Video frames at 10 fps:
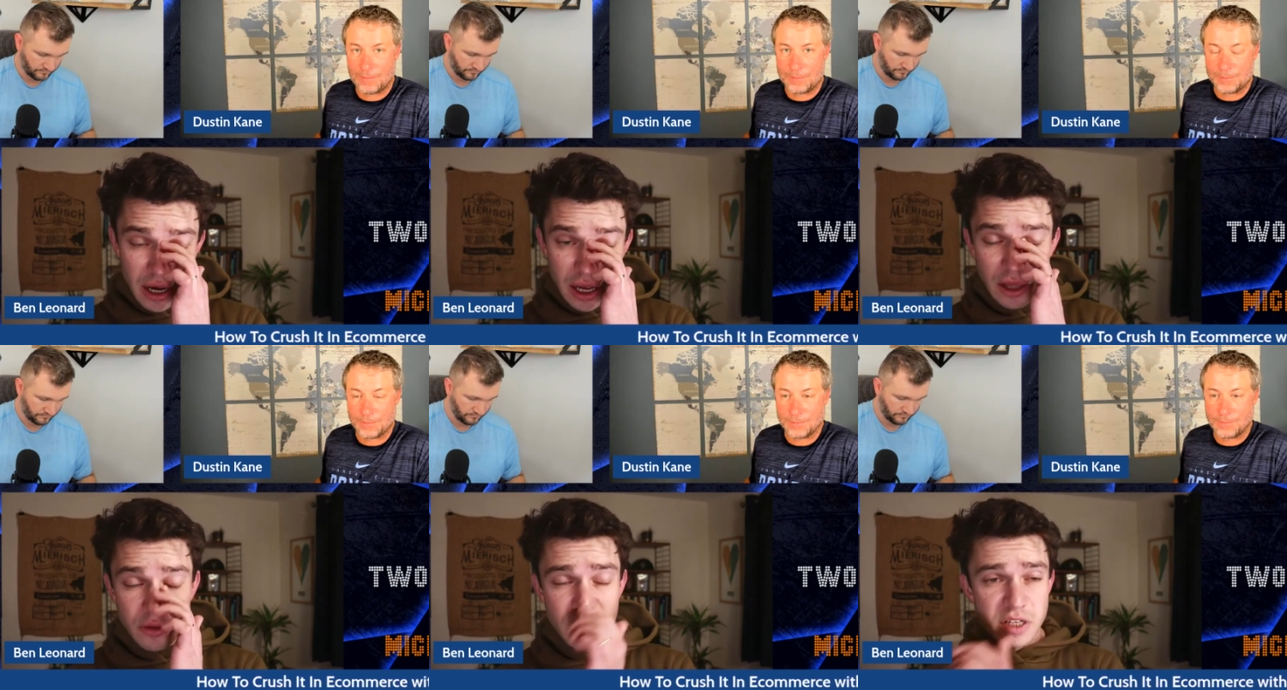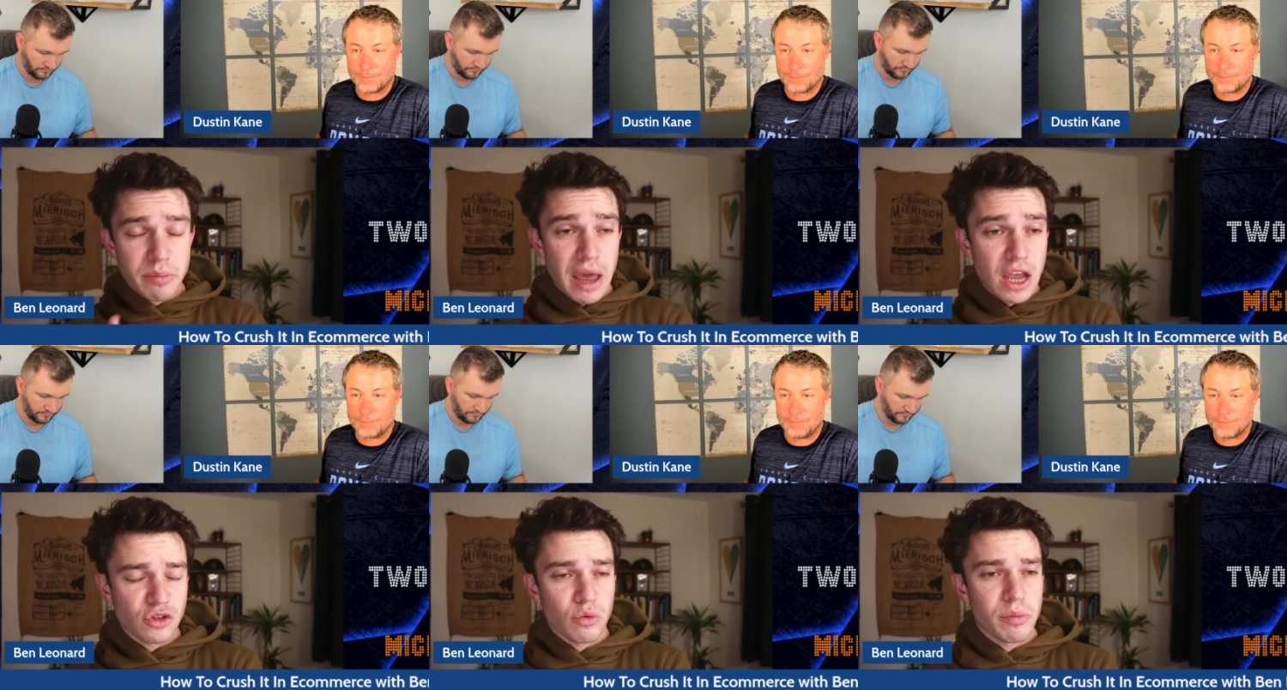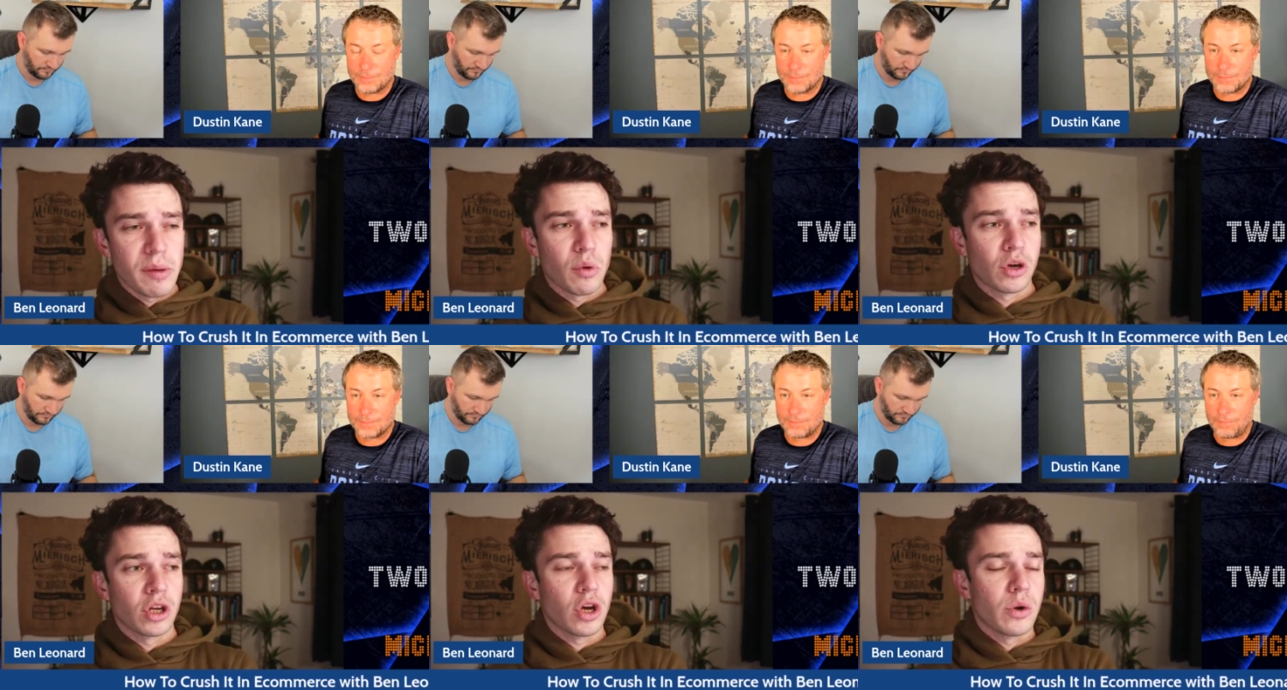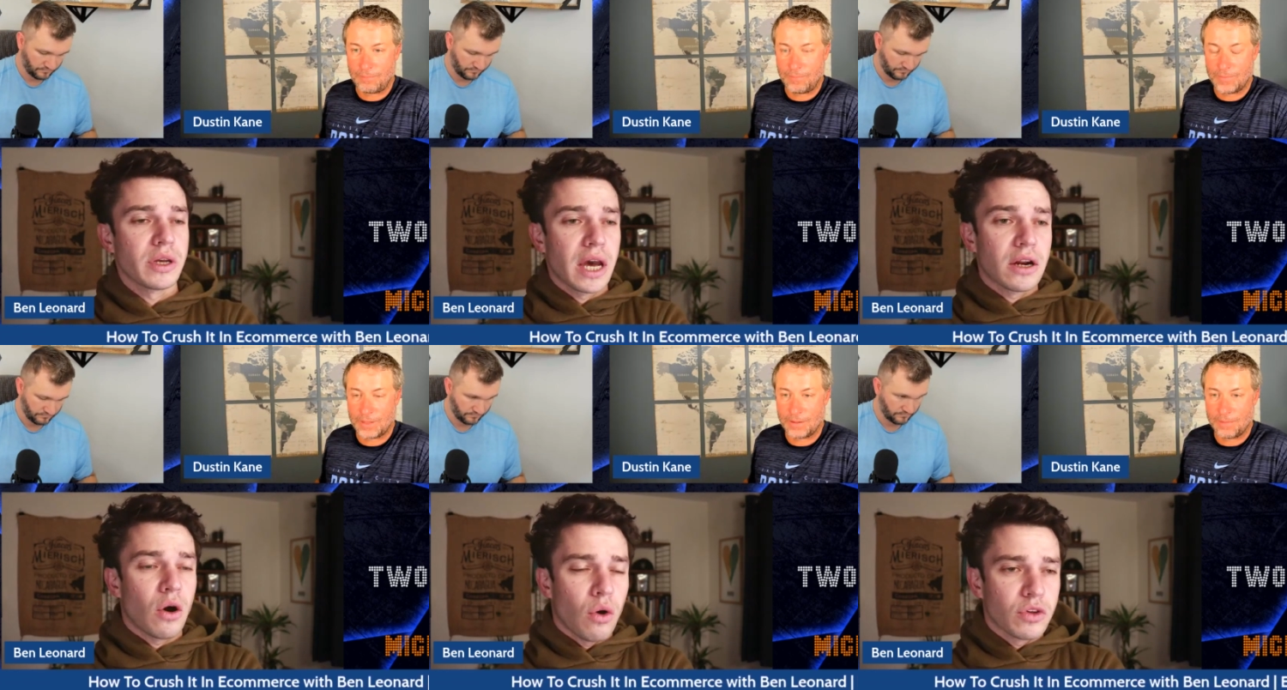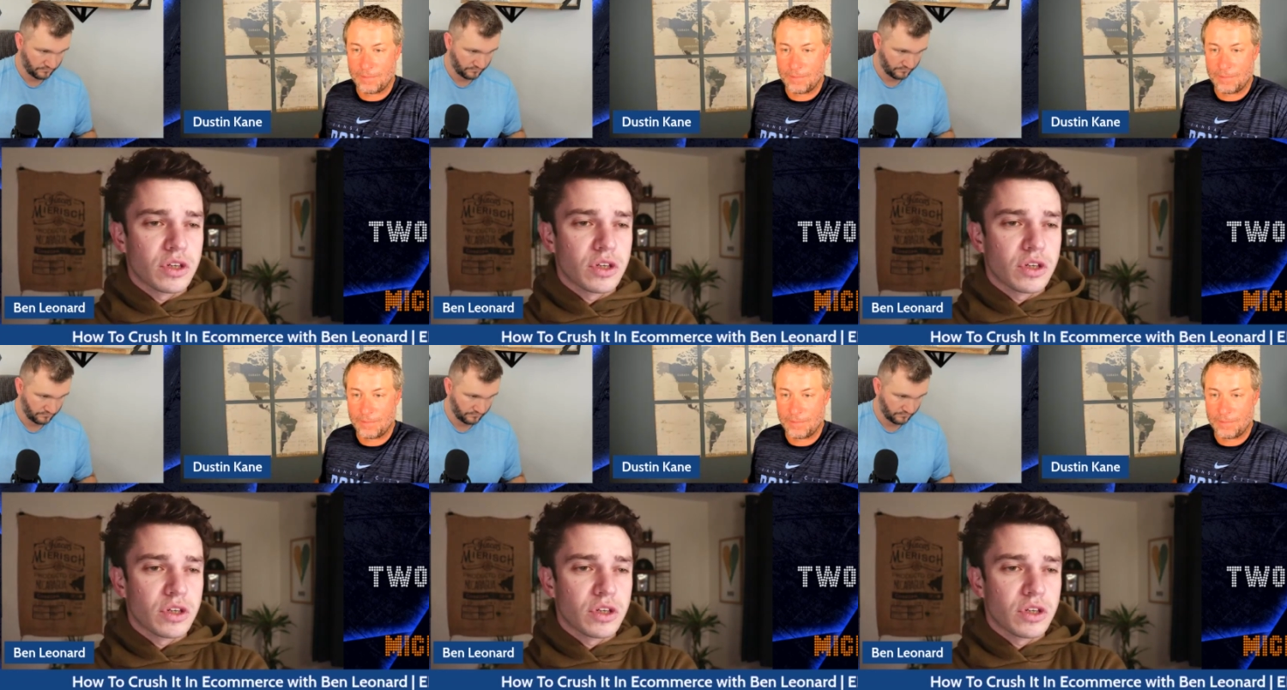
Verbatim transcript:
Speaker 1: Uh, there is a page where people can go and get all the